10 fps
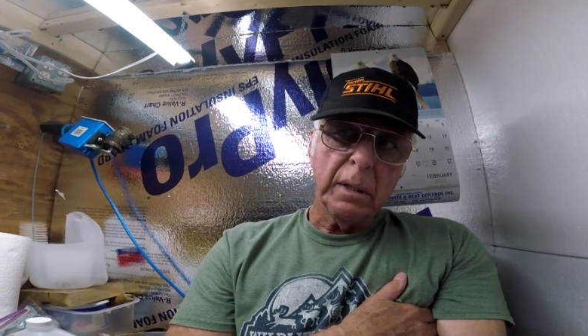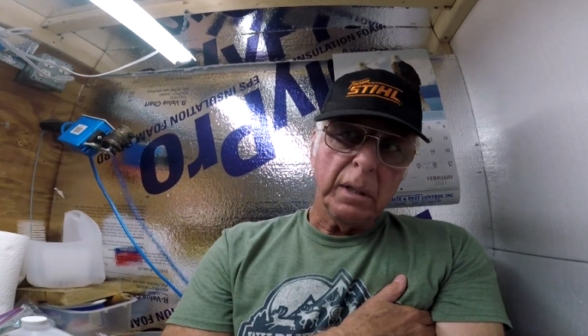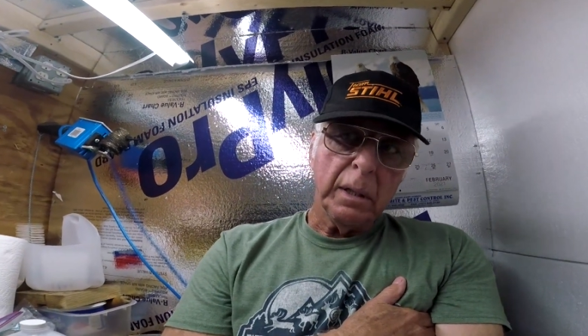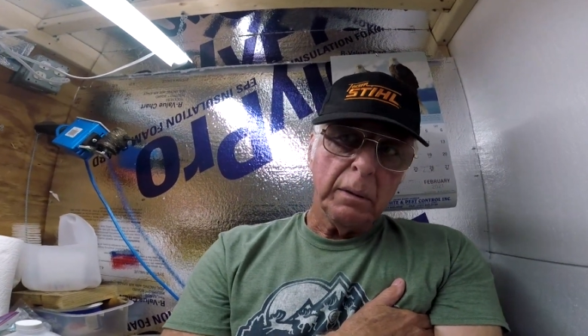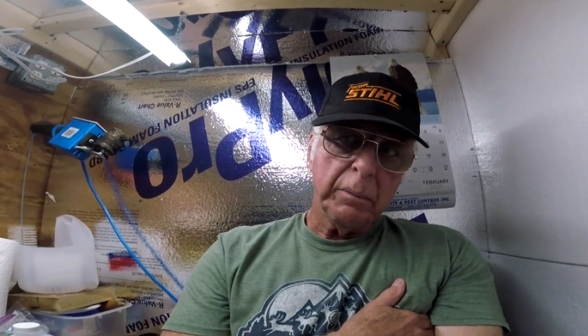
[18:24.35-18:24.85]

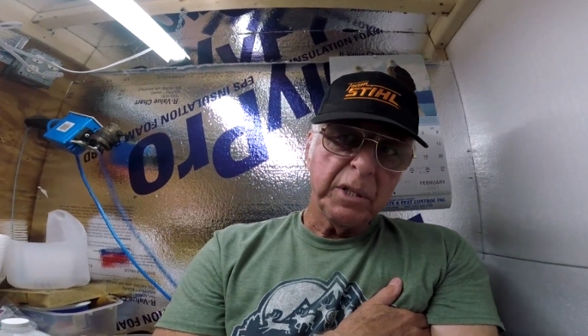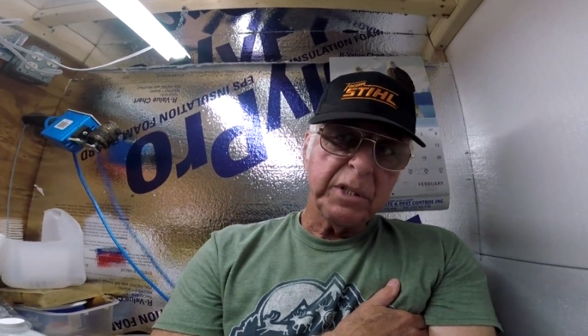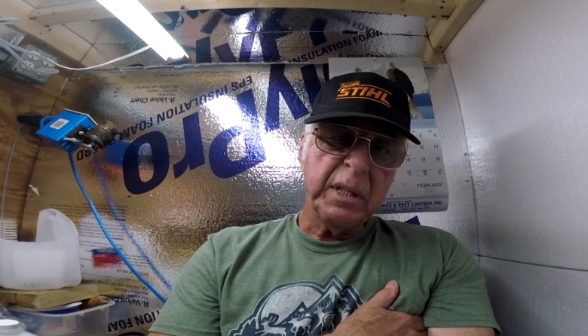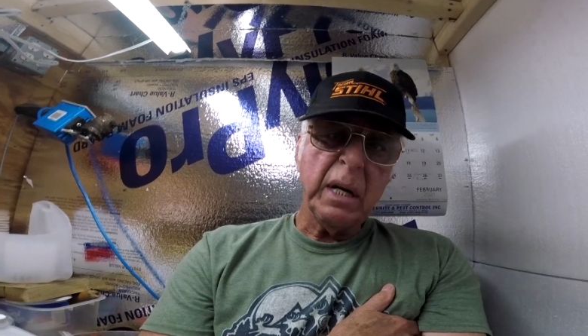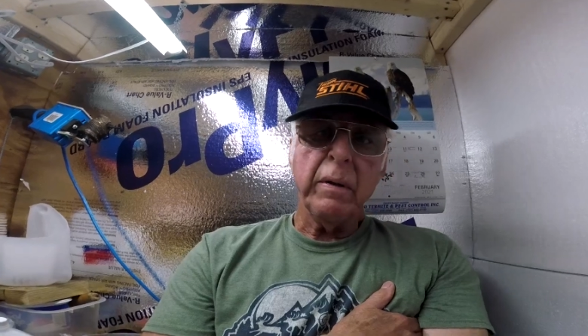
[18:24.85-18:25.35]
Uh, I'm going
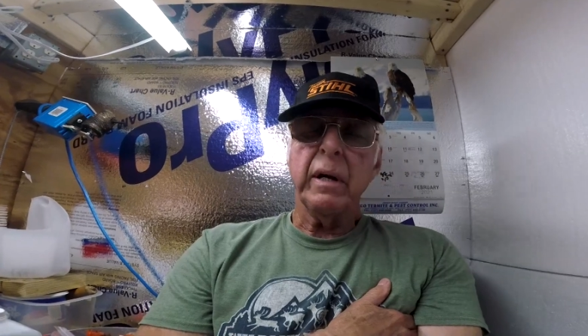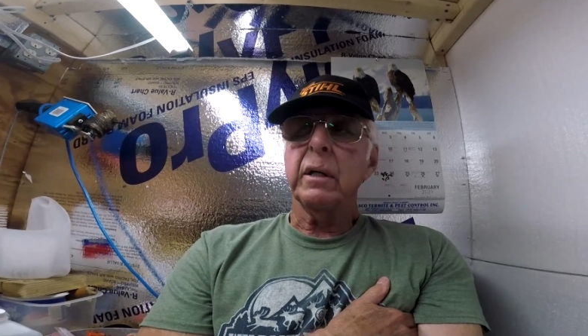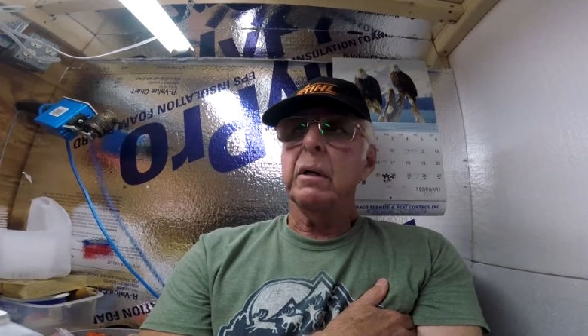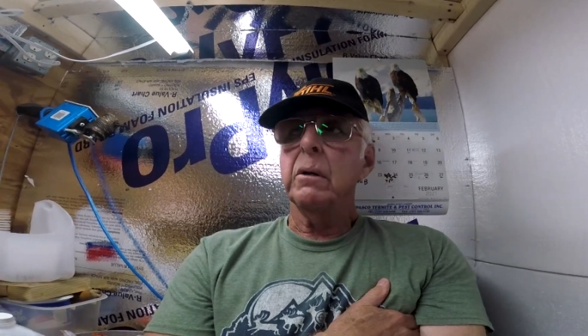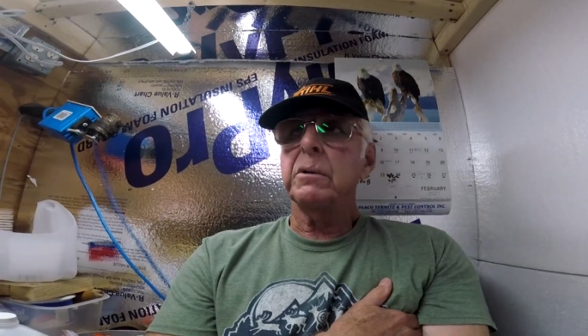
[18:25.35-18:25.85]
to see how
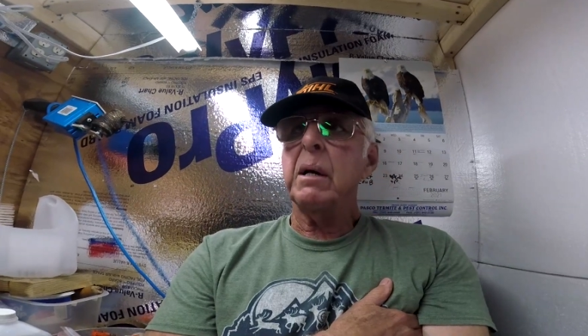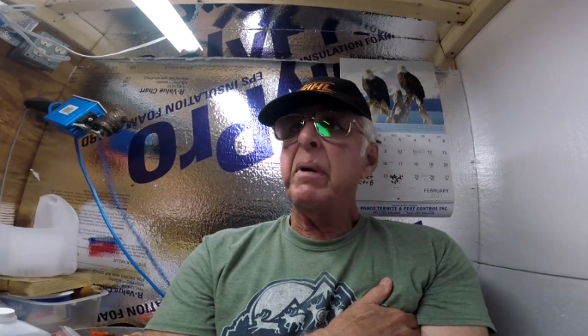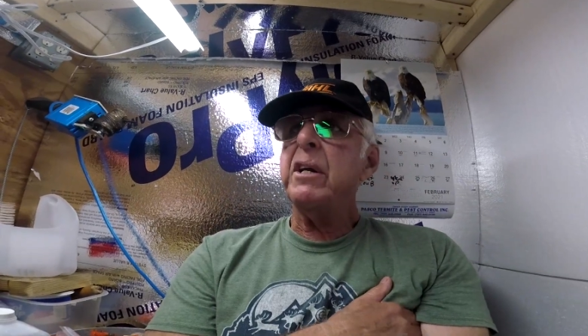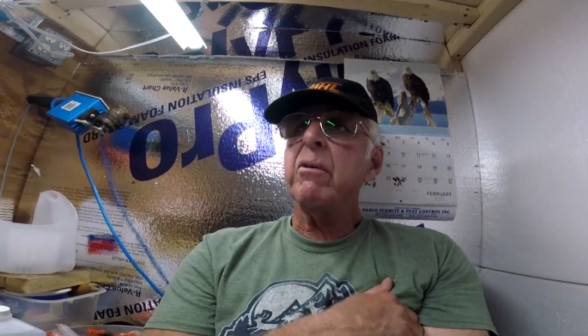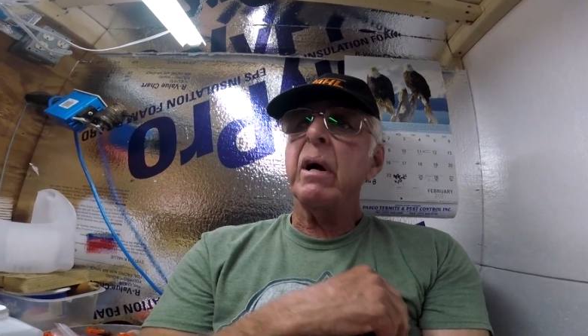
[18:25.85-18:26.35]
that goes. I
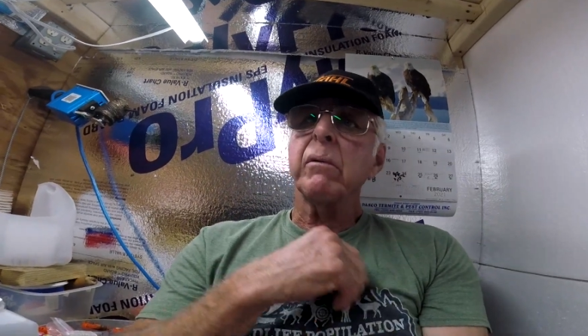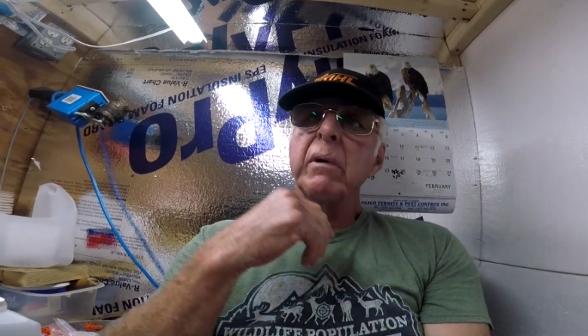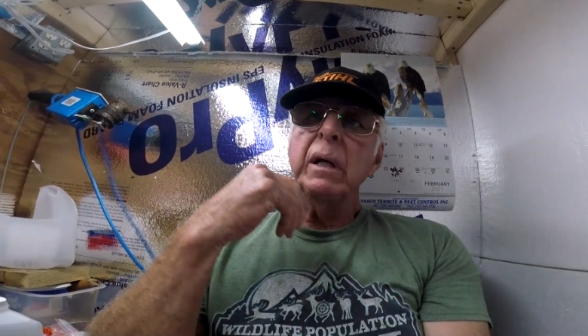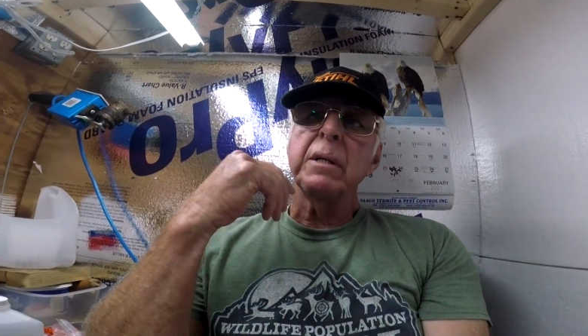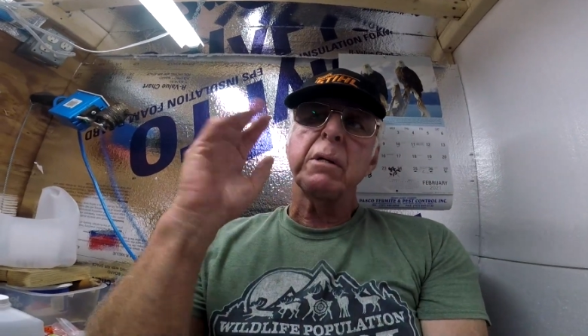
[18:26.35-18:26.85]
may direct
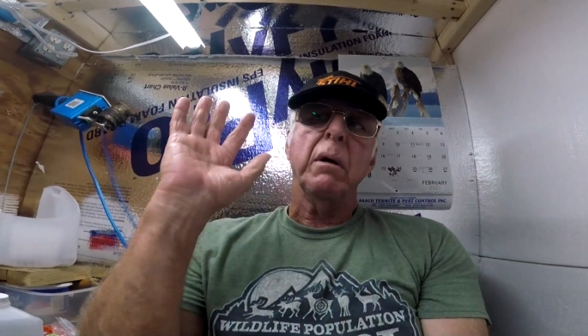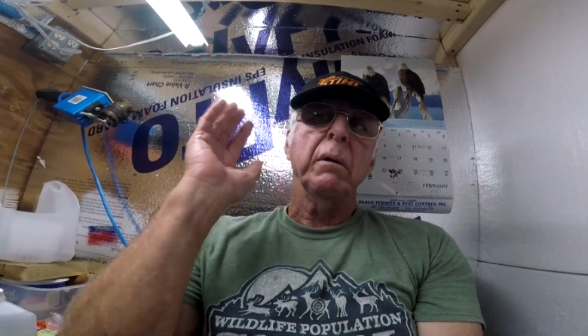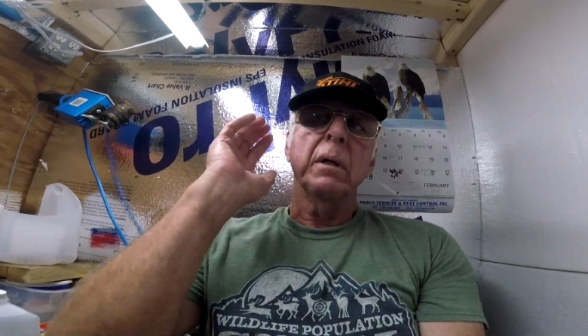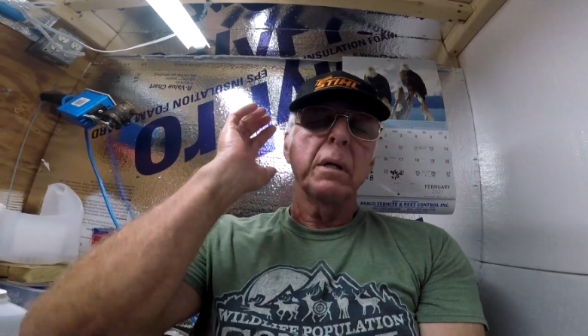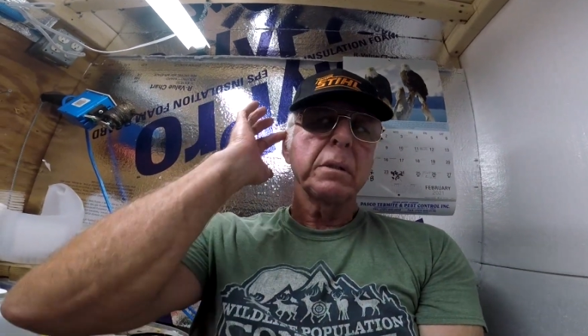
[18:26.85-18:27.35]
release
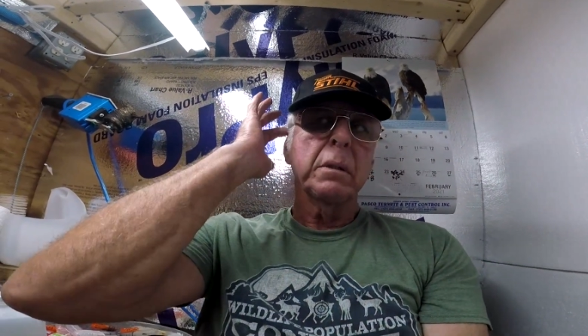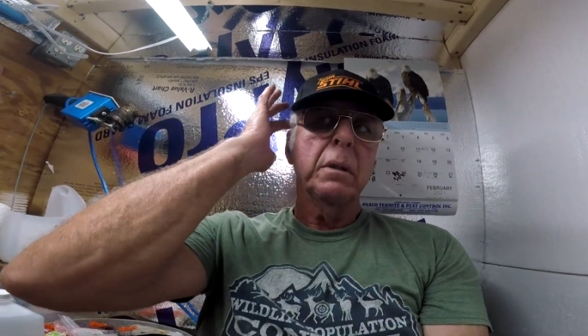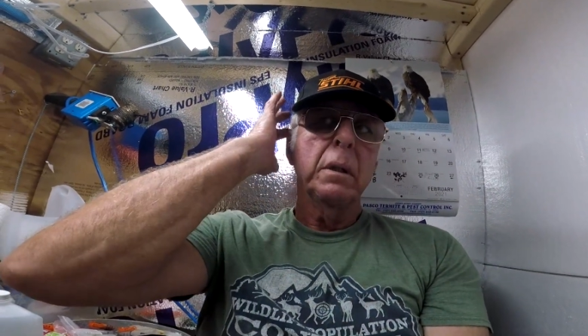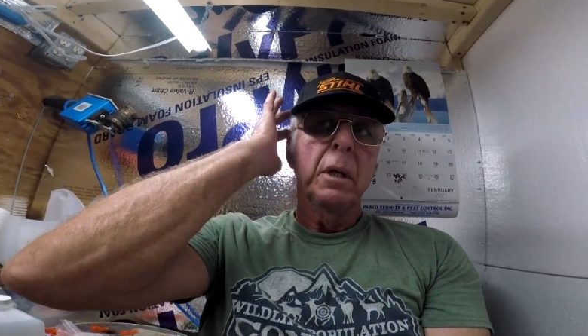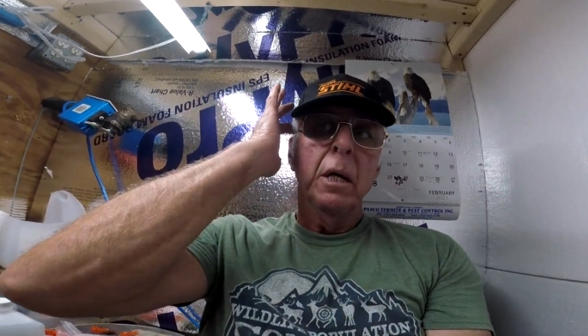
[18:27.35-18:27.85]
all these.
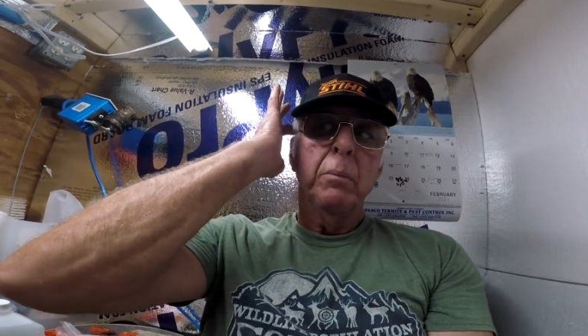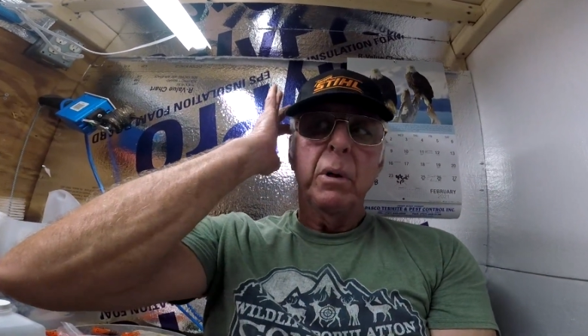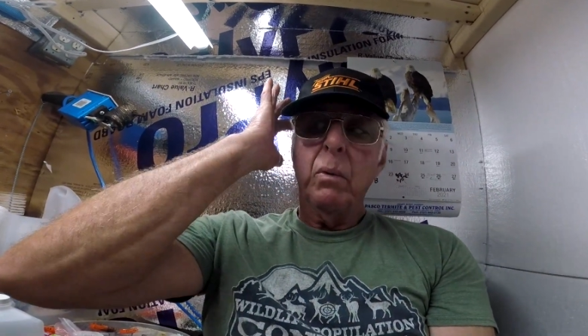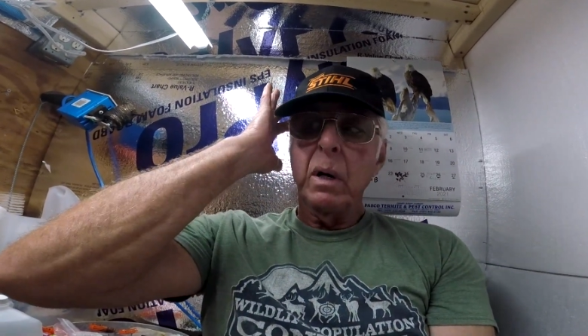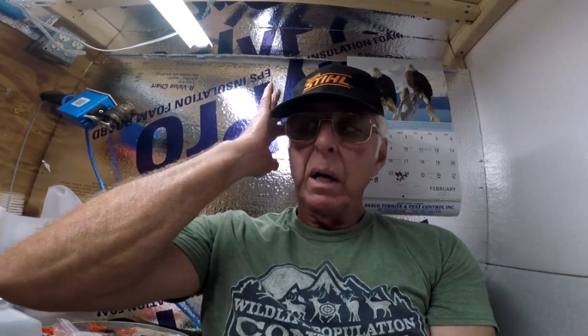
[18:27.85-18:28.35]

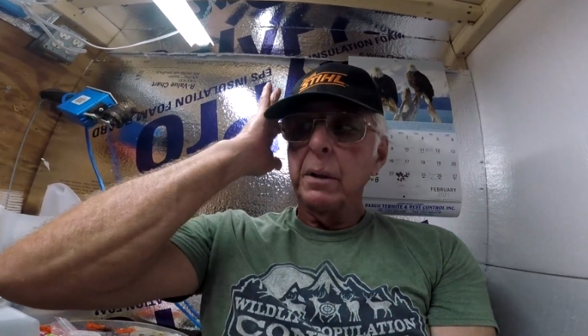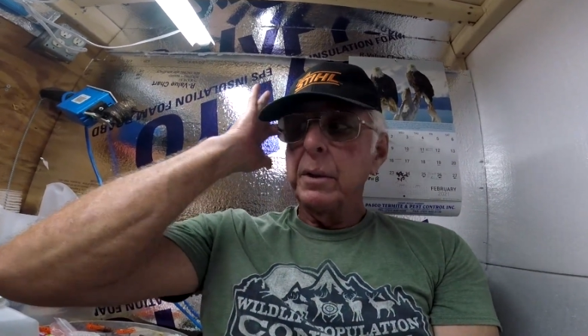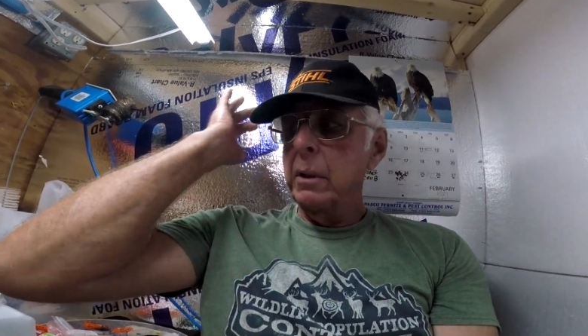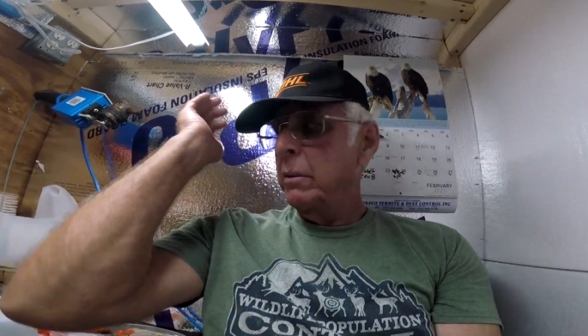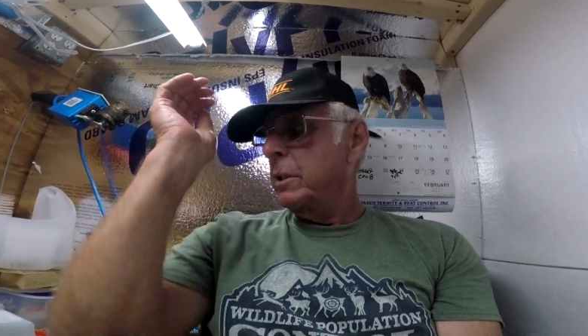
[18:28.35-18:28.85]
But what I'll
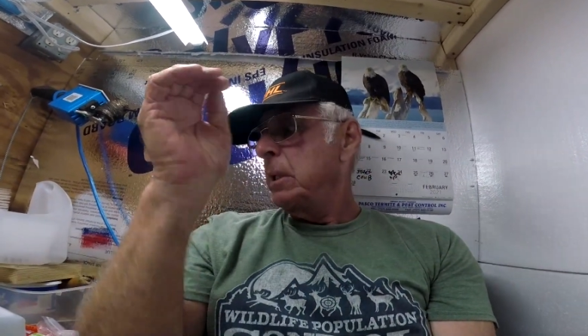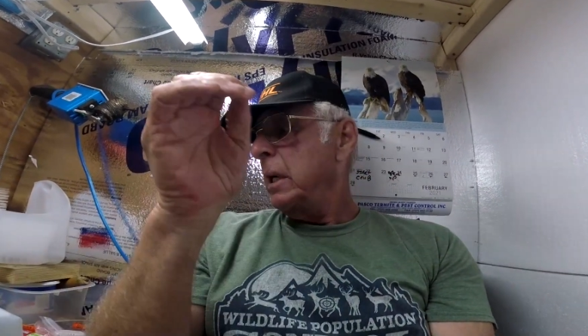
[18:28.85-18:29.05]
do is